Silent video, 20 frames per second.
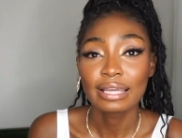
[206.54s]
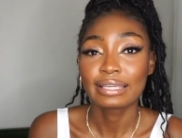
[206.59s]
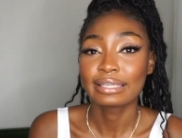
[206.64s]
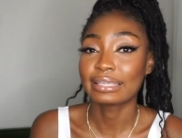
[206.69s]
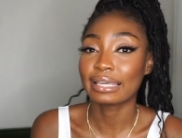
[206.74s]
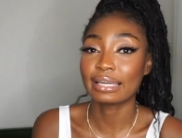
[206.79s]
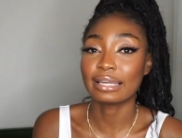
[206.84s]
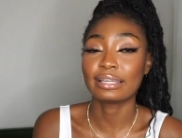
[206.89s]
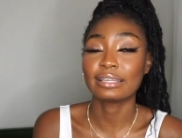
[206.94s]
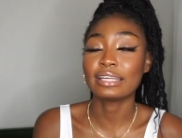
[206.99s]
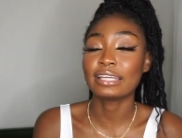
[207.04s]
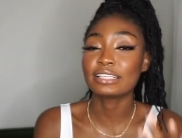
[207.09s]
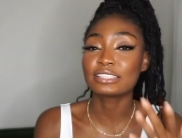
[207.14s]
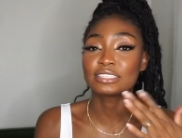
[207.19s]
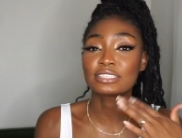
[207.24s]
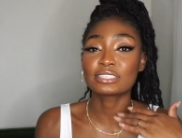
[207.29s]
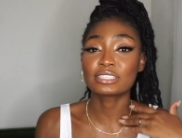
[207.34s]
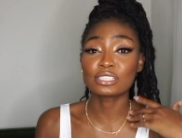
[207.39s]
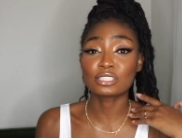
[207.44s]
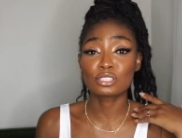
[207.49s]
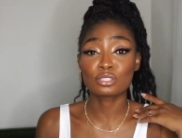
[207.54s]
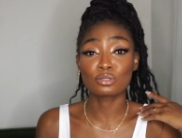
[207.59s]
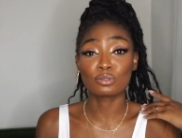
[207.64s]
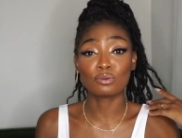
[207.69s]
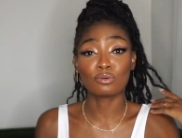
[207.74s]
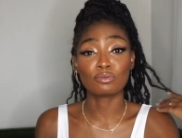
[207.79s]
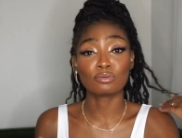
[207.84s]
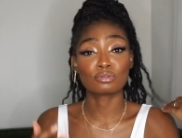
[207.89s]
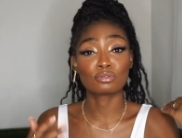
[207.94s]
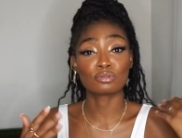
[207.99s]
get an agency
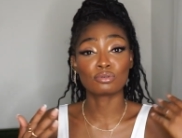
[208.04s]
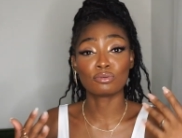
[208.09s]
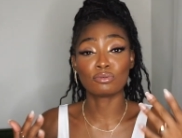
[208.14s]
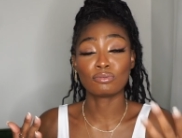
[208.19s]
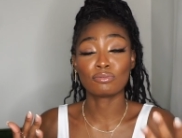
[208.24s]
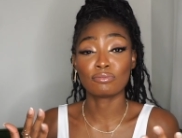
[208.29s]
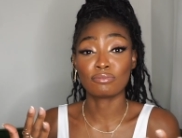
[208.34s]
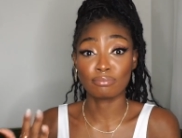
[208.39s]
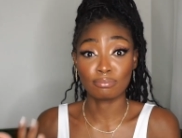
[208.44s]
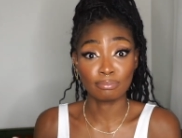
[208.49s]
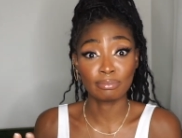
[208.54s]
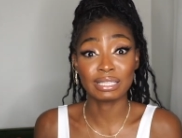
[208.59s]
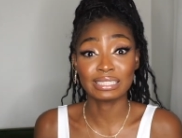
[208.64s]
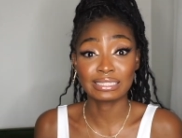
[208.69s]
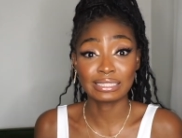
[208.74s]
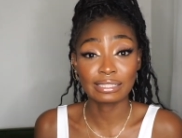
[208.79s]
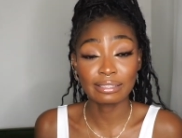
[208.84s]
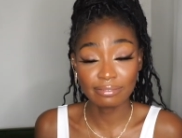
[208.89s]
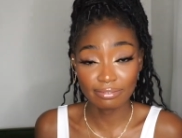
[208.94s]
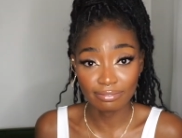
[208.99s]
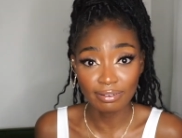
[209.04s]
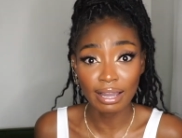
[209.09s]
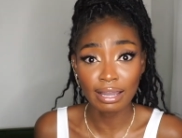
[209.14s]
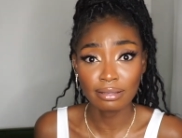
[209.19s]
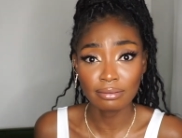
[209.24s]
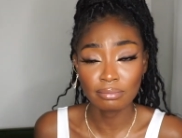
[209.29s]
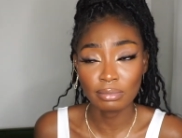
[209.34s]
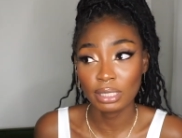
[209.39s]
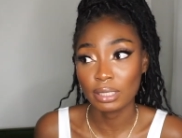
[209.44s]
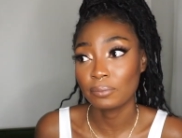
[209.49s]
to basically
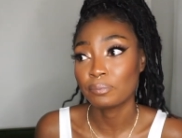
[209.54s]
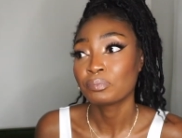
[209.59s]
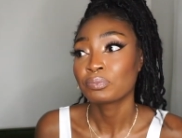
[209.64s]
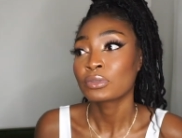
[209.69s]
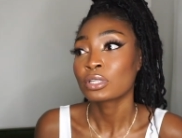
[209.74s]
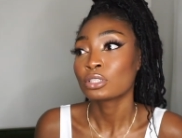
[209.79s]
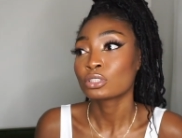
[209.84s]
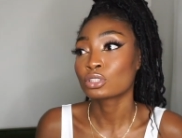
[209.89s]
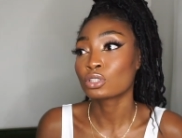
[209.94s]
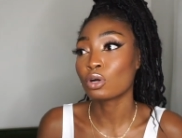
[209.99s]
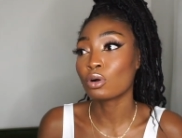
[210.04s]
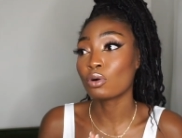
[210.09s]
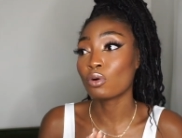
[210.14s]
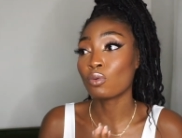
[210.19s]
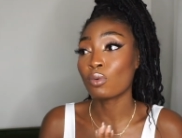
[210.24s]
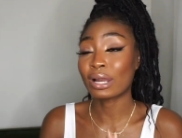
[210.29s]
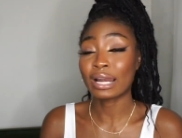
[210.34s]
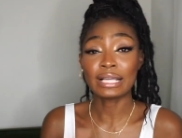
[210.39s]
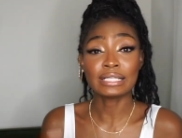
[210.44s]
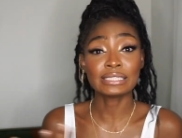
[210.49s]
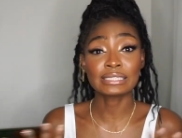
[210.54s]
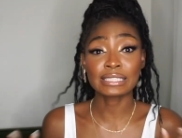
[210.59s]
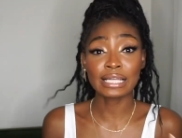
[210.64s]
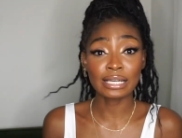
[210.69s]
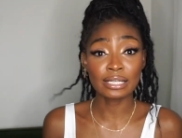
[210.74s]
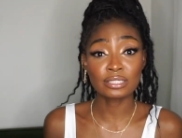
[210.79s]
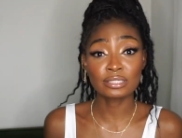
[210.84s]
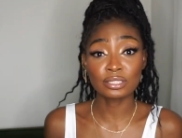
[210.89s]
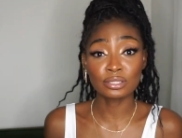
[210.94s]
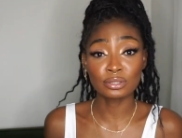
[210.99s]
find me. So what I
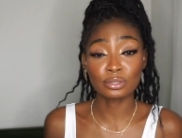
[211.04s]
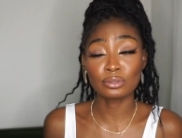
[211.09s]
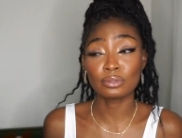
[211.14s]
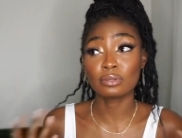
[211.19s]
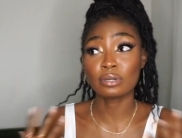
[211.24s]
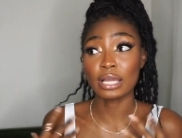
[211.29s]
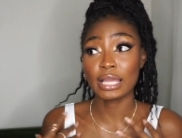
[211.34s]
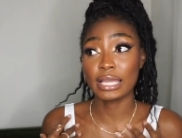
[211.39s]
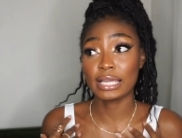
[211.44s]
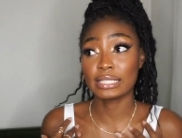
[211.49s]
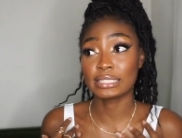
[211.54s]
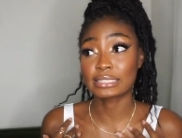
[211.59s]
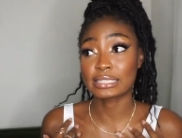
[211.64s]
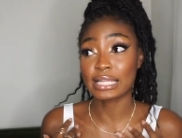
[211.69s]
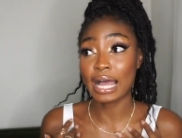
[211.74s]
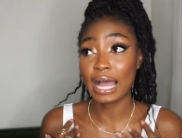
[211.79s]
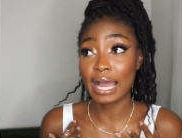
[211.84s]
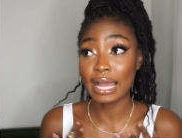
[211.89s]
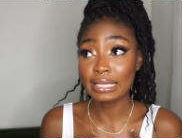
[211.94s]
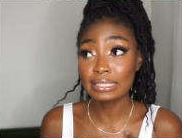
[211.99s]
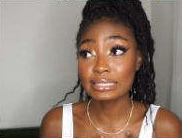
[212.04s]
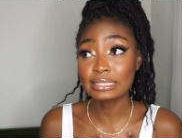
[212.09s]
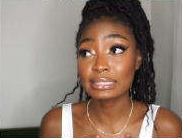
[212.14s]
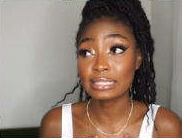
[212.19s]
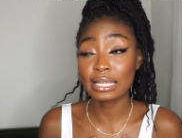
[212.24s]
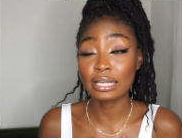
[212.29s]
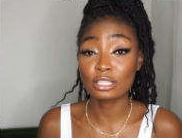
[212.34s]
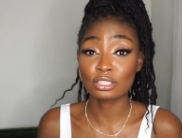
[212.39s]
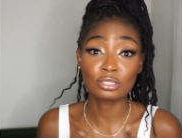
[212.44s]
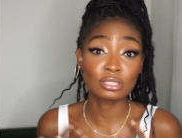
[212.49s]
decided to do is I
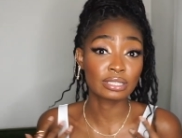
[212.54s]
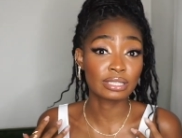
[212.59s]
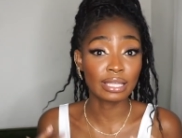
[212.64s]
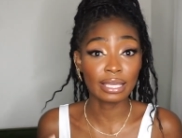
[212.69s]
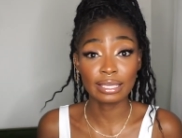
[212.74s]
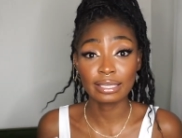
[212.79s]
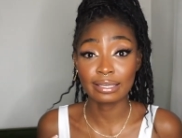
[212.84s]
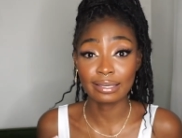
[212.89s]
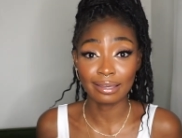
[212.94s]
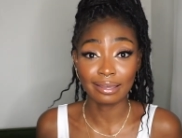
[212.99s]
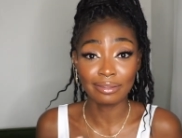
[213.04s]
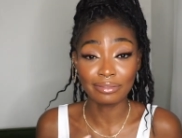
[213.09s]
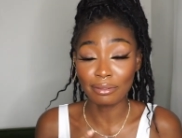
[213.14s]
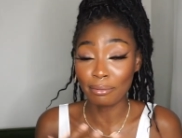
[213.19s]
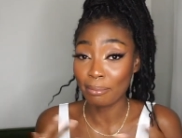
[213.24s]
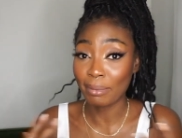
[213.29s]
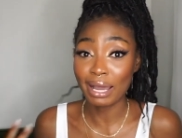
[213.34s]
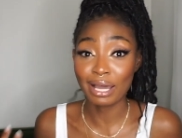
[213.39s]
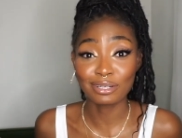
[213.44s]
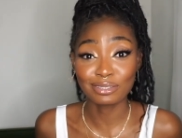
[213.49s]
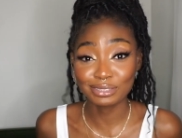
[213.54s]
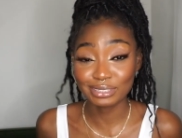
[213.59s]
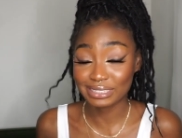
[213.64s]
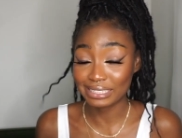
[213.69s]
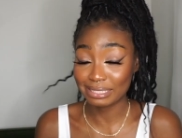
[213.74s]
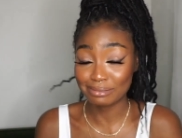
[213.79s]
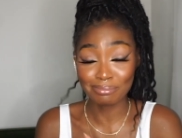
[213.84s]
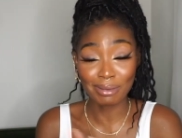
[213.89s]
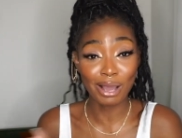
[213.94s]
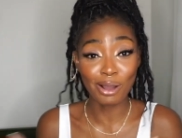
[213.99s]
decided to take the matters
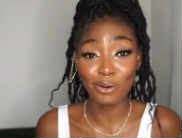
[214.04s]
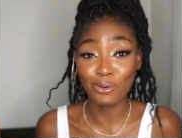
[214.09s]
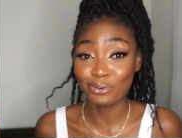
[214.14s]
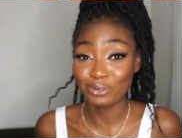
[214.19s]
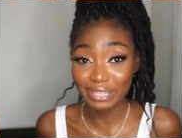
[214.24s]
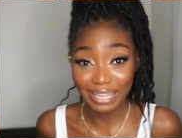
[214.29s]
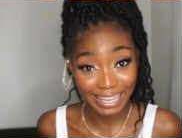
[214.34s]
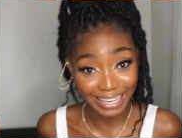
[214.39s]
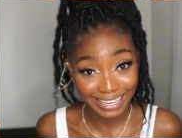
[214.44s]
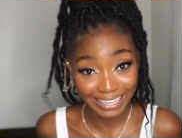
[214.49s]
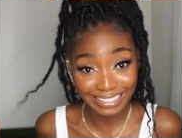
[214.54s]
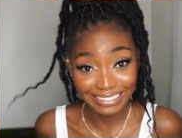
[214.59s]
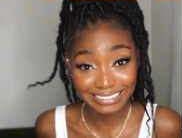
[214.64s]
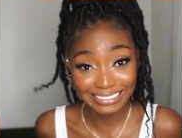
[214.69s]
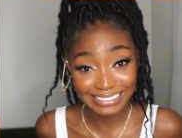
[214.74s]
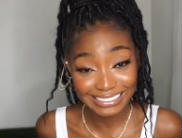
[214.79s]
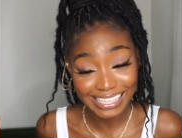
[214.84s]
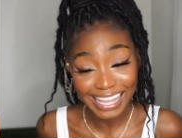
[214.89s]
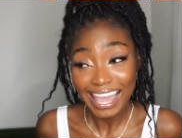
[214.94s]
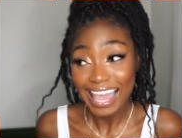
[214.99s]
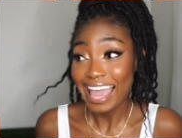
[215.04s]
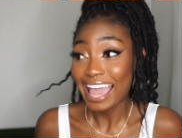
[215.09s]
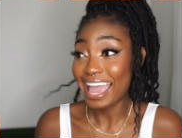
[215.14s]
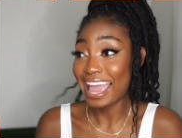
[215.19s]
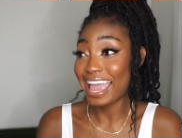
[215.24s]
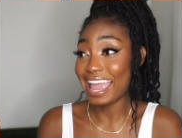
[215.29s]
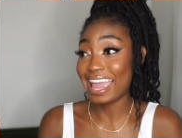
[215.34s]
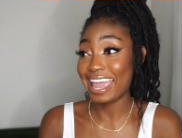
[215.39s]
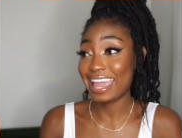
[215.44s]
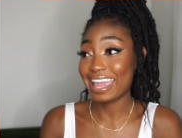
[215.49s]
in my own hands
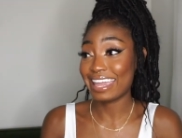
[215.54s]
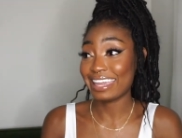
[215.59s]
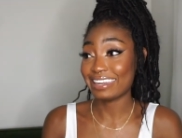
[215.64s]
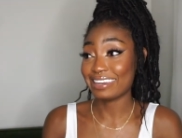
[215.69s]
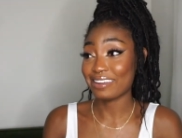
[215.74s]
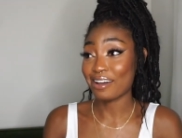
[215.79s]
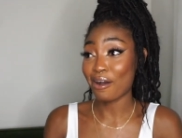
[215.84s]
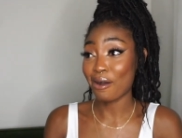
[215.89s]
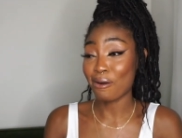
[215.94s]
and